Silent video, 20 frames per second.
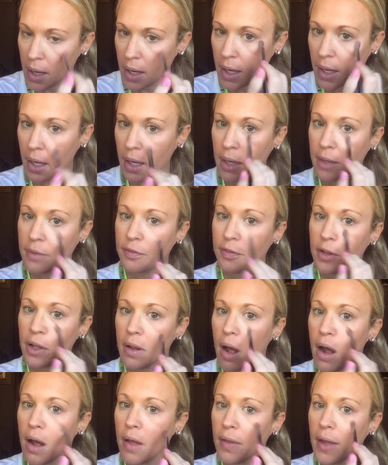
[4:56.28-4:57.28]
And fill
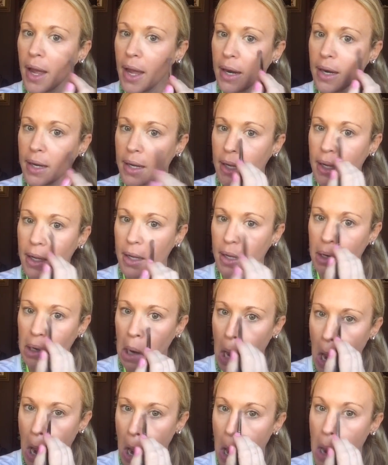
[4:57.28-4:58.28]
all that
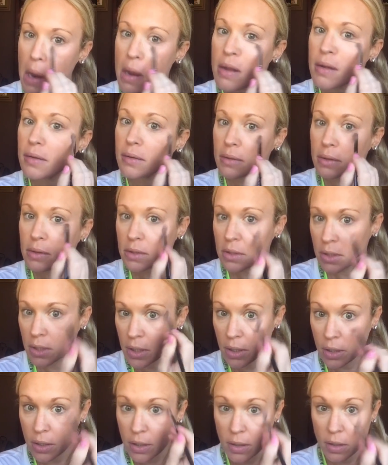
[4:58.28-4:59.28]
in. Do
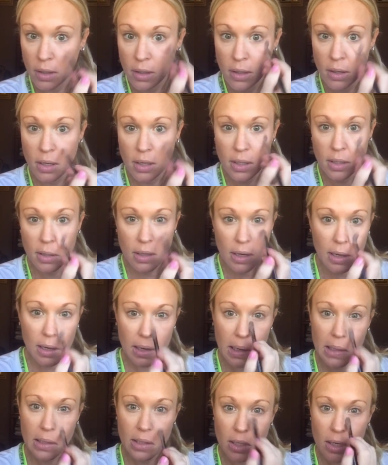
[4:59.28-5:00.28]
your
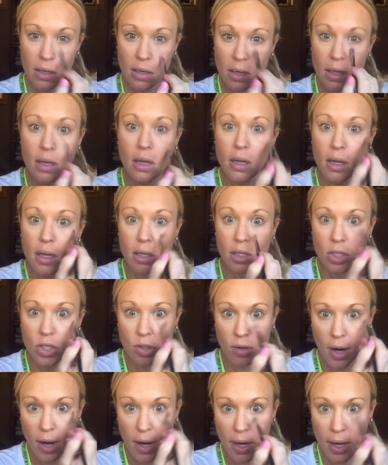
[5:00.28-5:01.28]

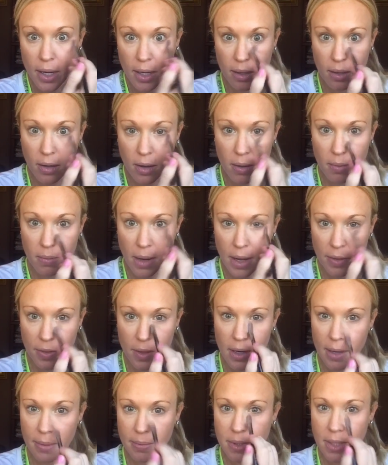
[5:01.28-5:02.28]
triangle
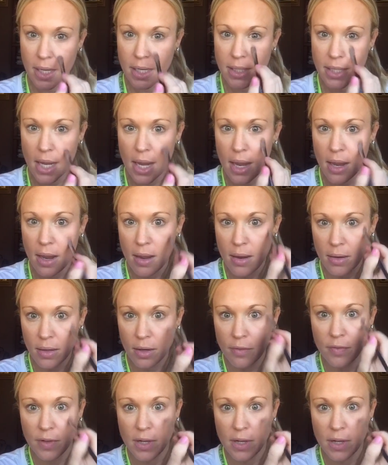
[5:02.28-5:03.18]
method, upside down, your